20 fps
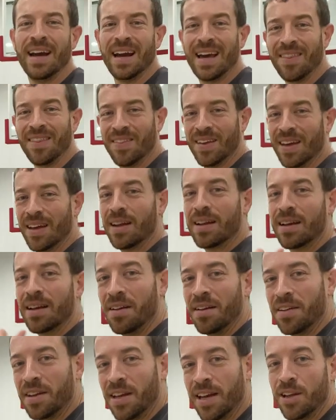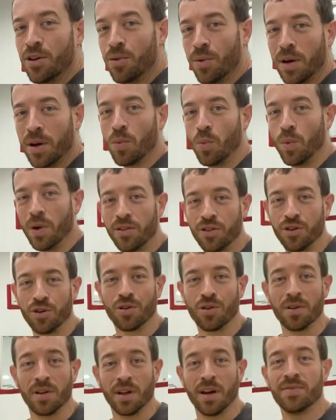and then continuing with
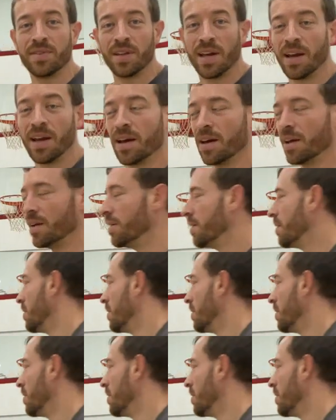your left hand.